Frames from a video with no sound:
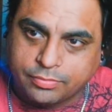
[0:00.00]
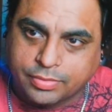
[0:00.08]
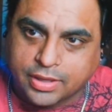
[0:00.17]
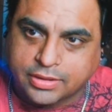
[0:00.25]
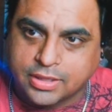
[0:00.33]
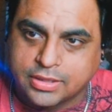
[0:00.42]

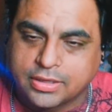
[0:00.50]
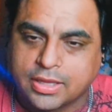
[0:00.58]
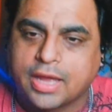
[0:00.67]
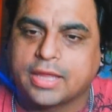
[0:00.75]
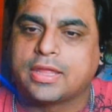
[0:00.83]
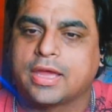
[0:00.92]
but at the end of the day,
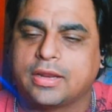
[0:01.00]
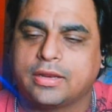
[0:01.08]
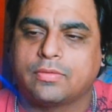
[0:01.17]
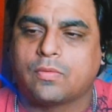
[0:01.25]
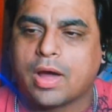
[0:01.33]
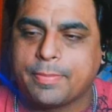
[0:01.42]
I get
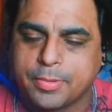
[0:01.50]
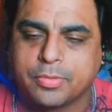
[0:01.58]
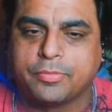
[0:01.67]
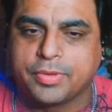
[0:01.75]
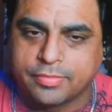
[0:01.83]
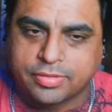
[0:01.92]
why people
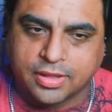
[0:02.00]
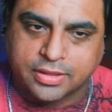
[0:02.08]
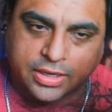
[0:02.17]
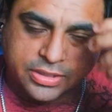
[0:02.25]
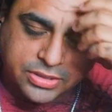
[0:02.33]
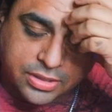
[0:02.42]
would be upset
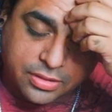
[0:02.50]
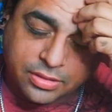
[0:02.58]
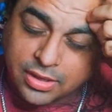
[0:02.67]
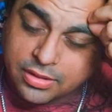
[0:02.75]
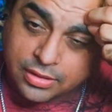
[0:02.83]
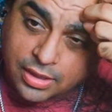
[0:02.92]
that Injustice
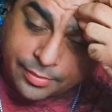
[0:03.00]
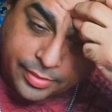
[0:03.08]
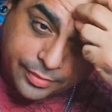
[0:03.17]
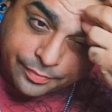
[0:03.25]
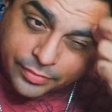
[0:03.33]
isn't coming.